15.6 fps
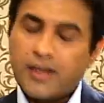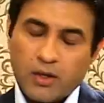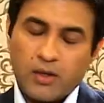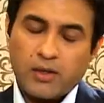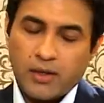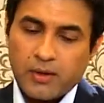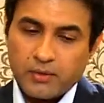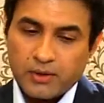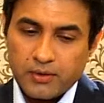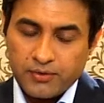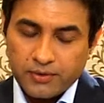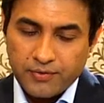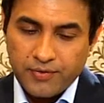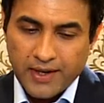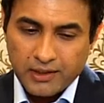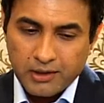Right. Now,
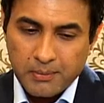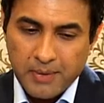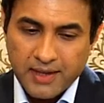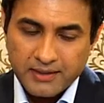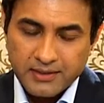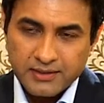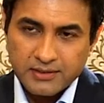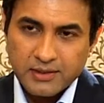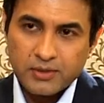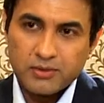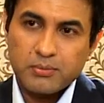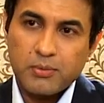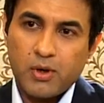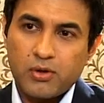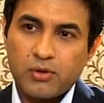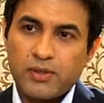the fact of the matter is, now
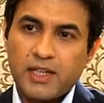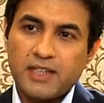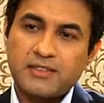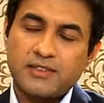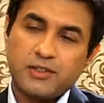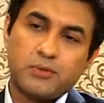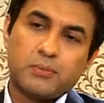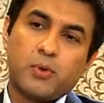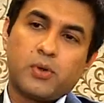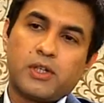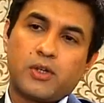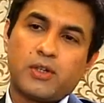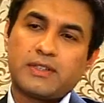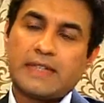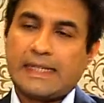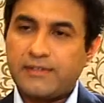tomorrow when I see you
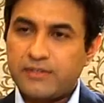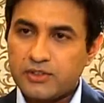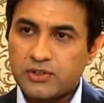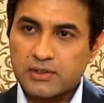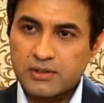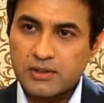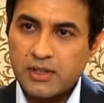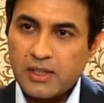bowling on television,